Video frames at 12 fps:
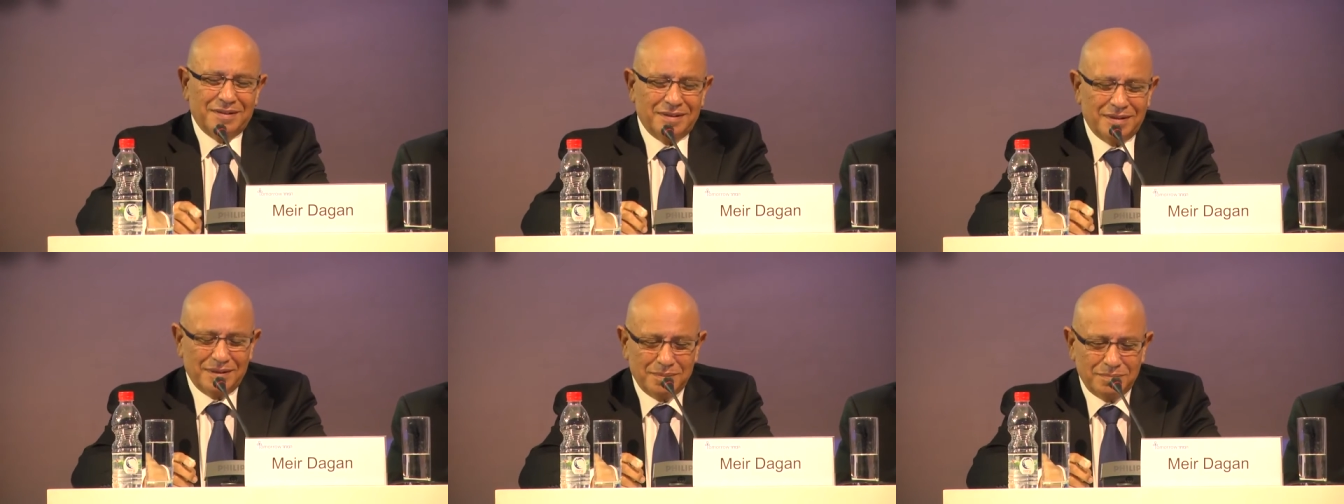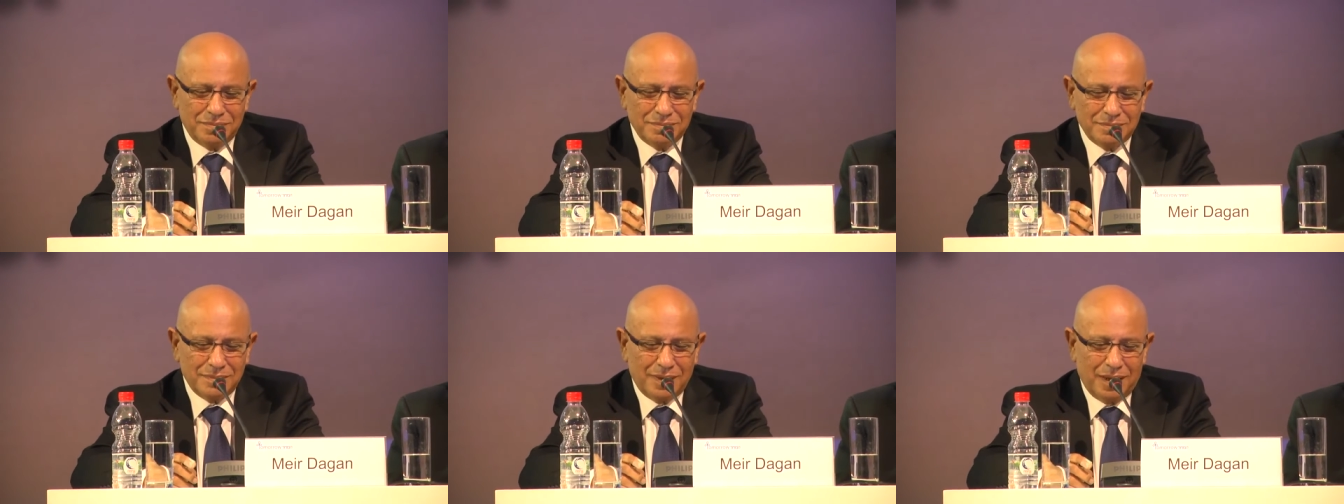
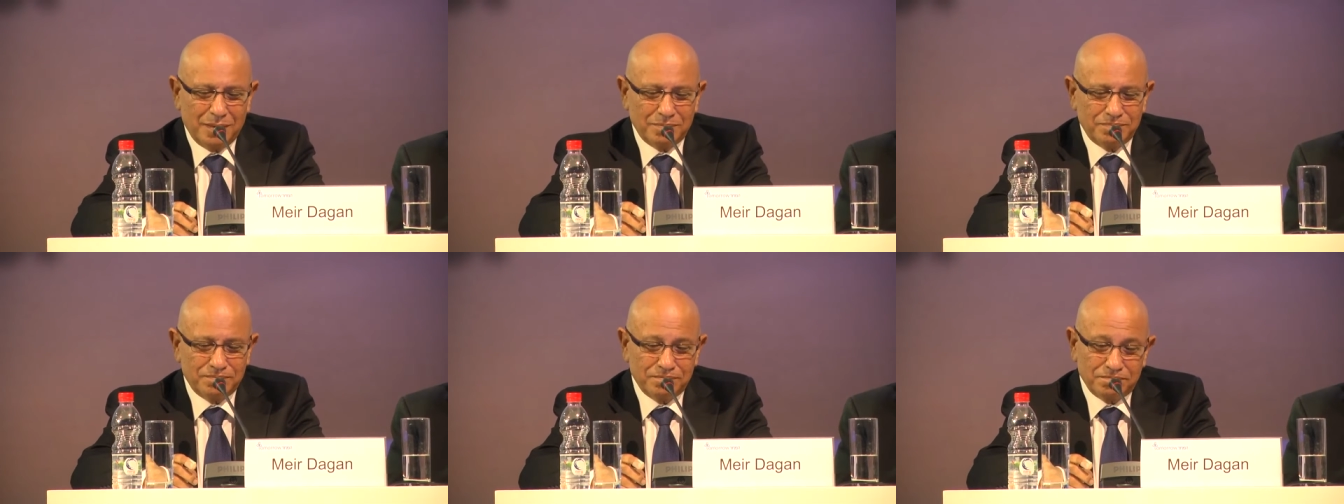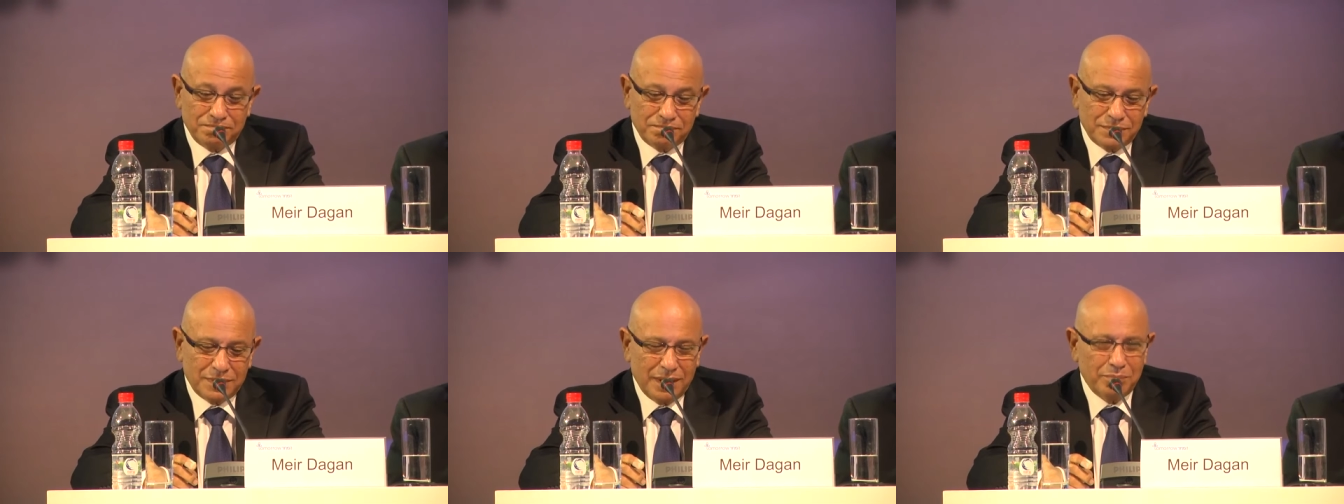I
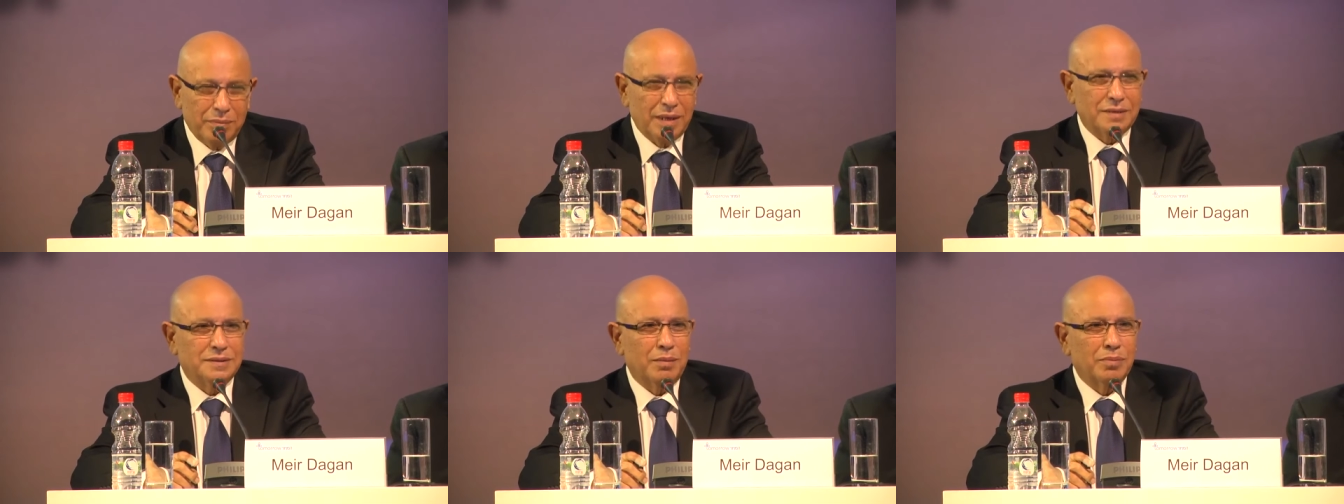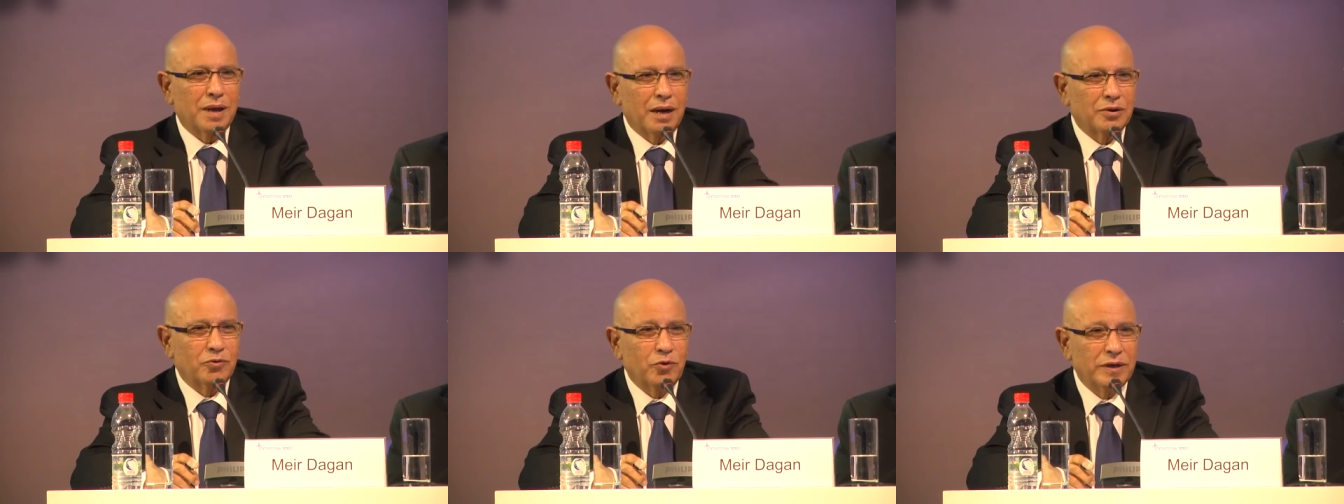can make some
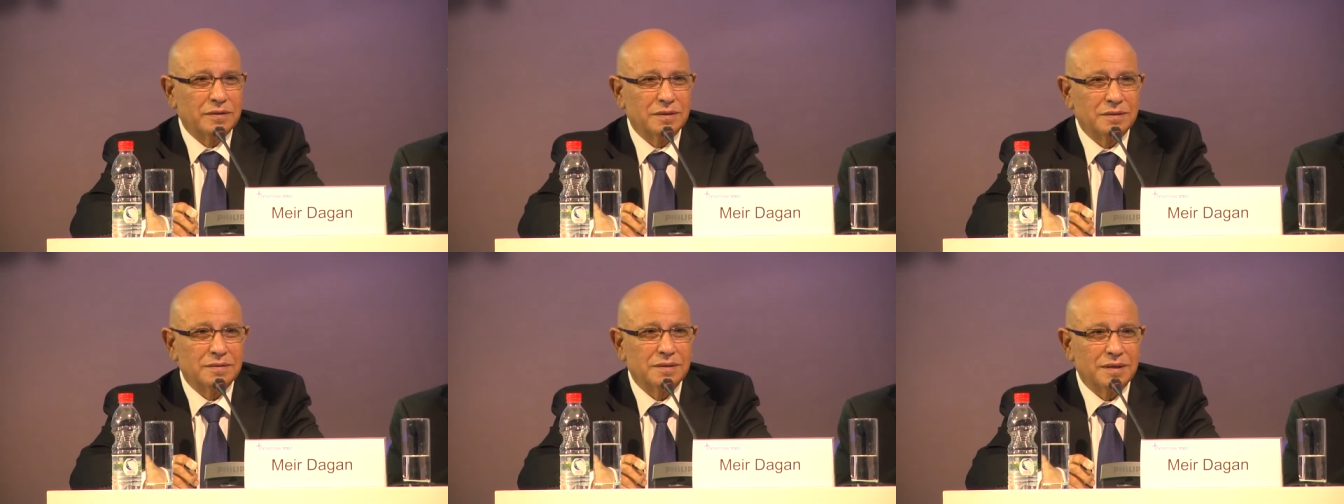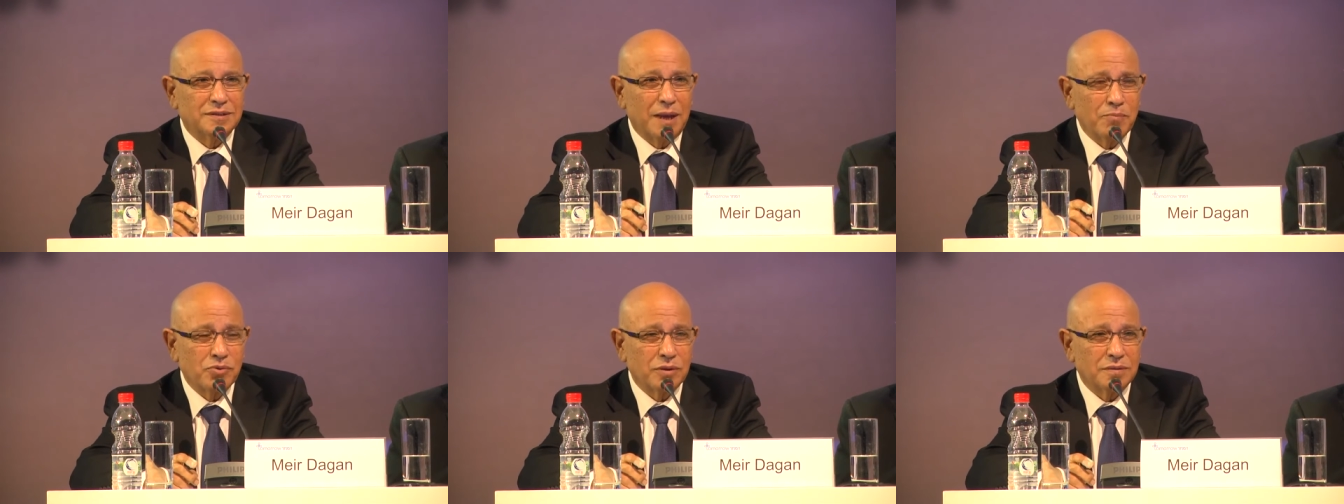calculated
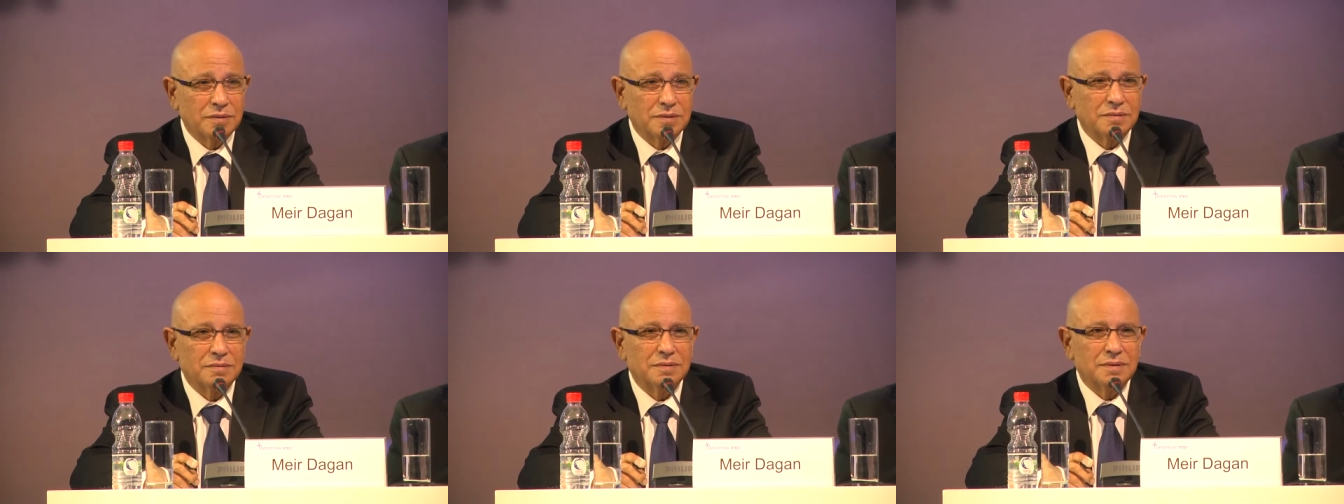assumptions,